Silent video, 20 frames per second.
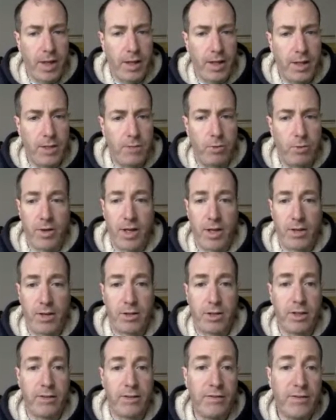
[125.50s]
is
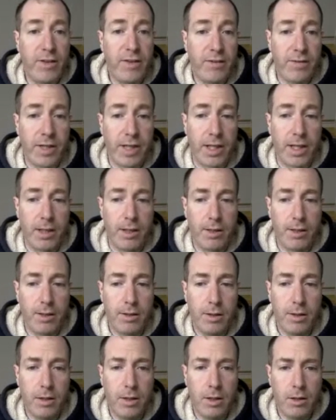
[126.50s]
1,050.
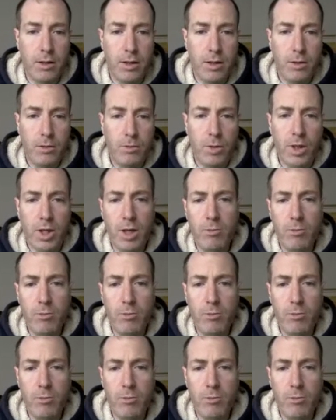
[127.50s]
What